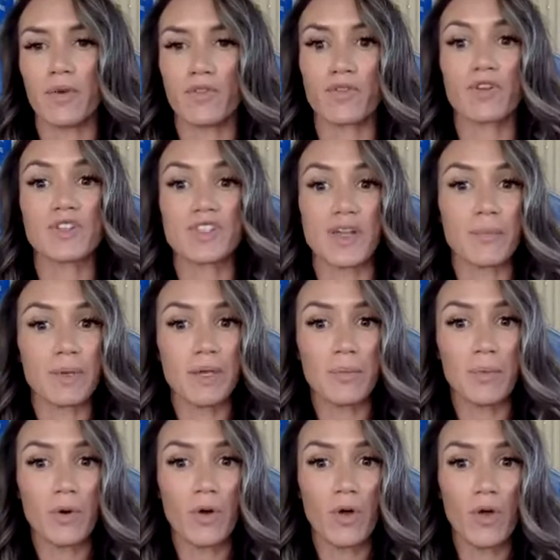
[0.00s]
For some
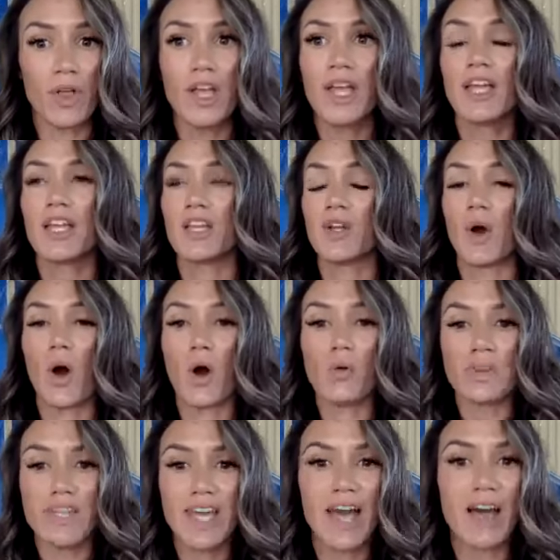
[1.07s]
people,
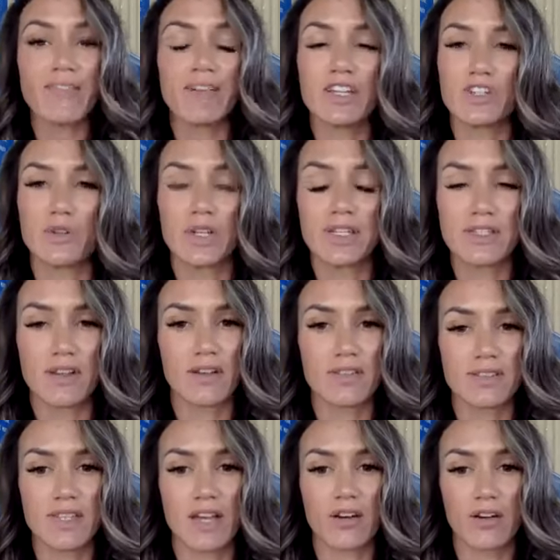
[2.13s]
only having treats on
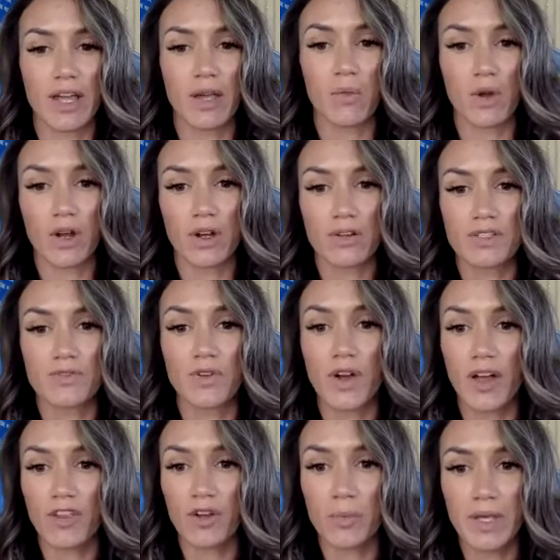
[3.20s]
Saturday works. For
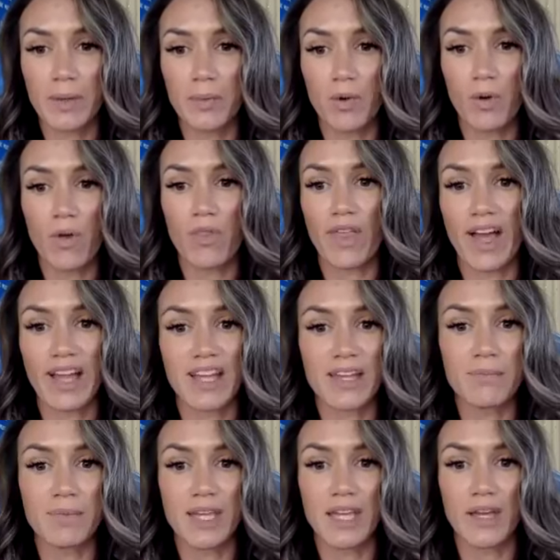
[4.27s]
other people, that
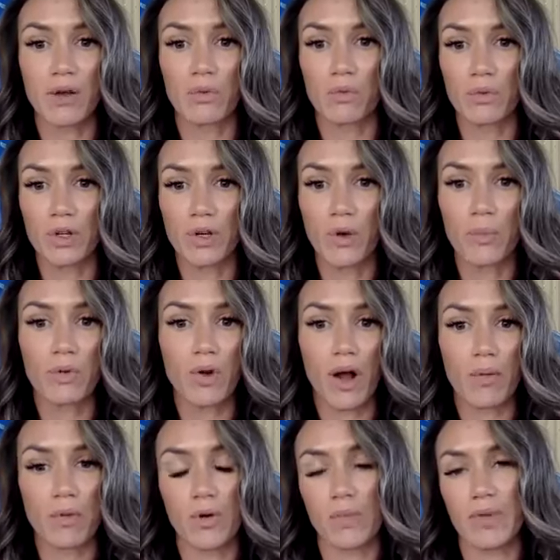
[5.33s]
can be a real
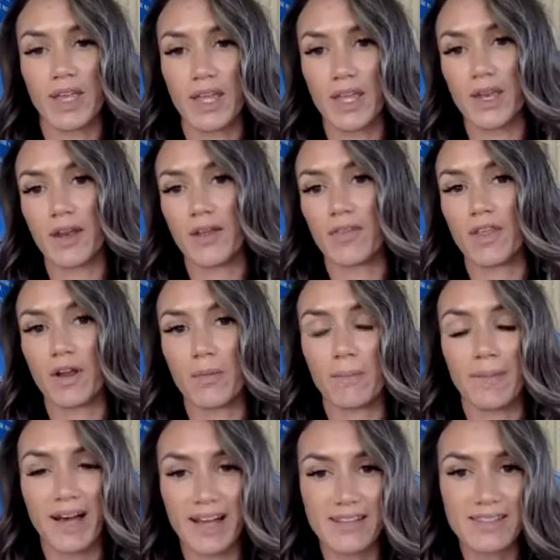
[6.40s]
problem in their
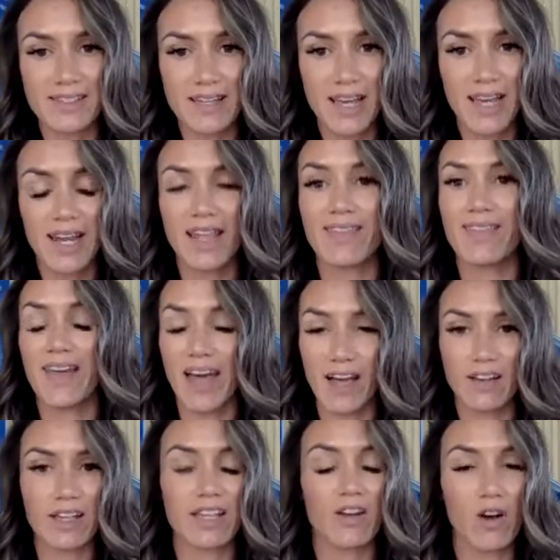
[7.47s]
mindset, and that
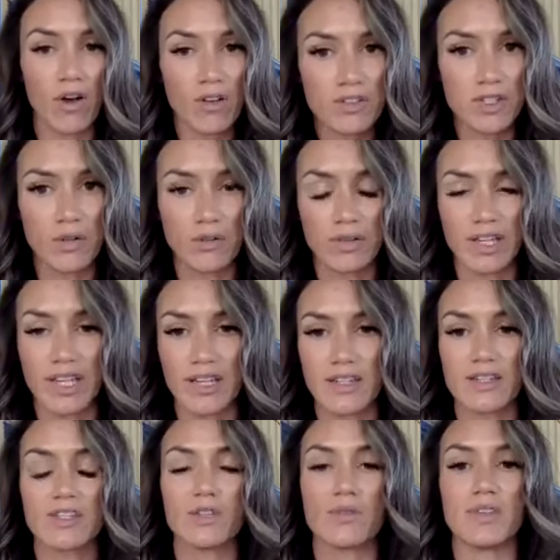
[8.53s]
can also lead
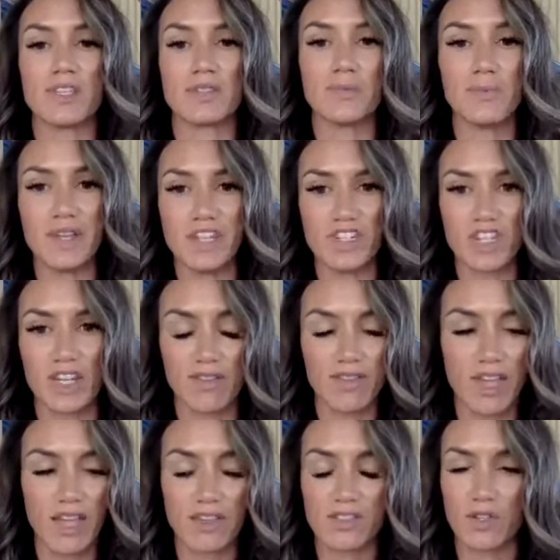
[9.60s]
to this binging
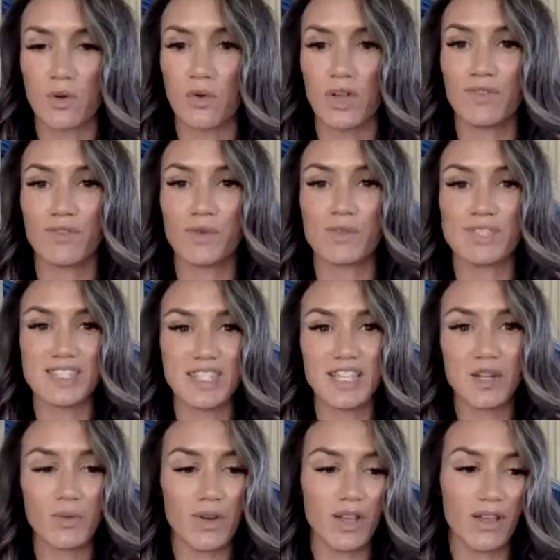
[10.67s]
thing. So if you stick
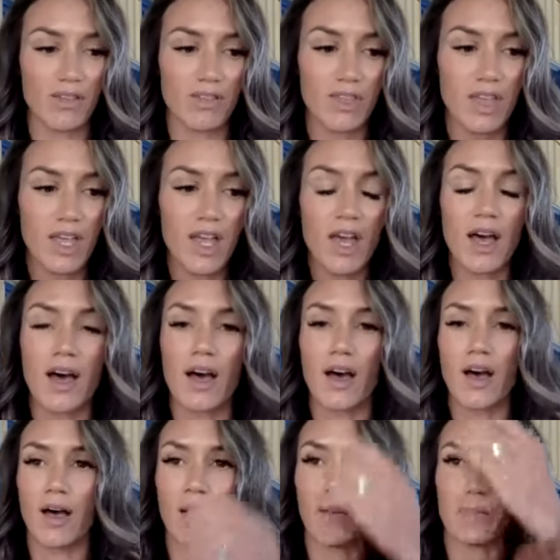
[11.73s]
with
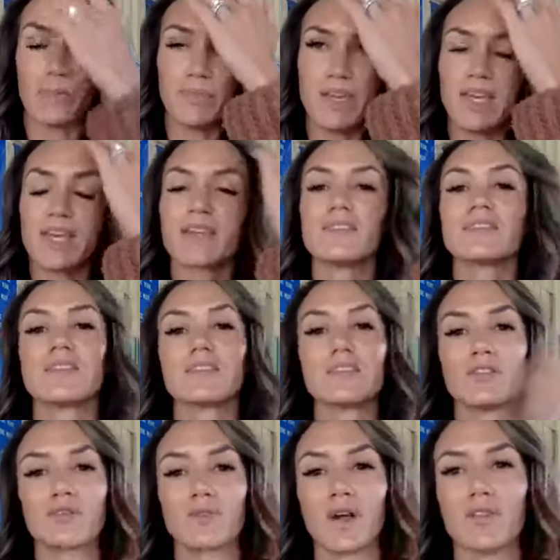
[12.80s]
being
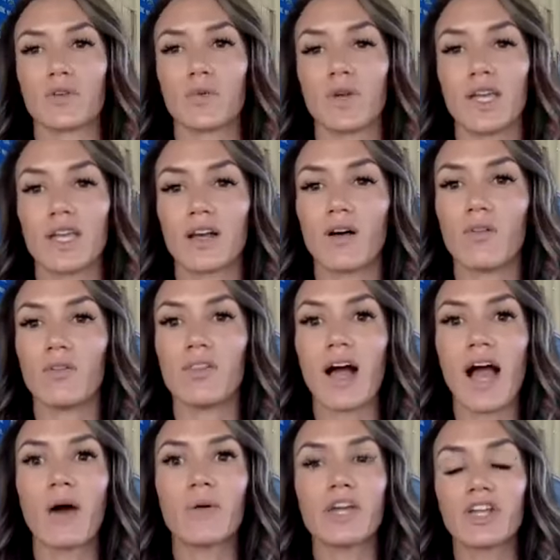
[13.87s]
consistent throughout the week,
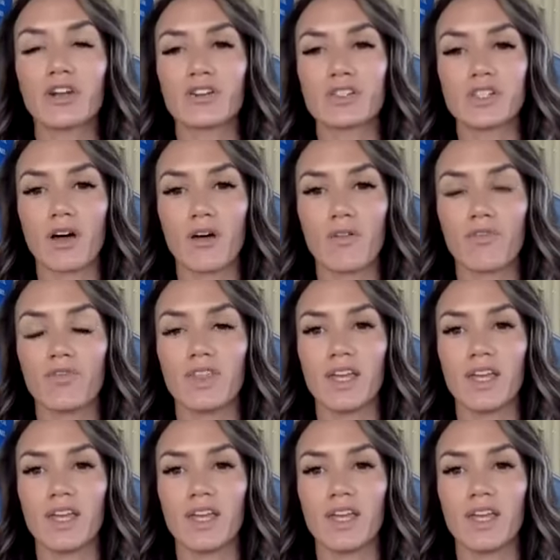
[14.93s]
allowing yourself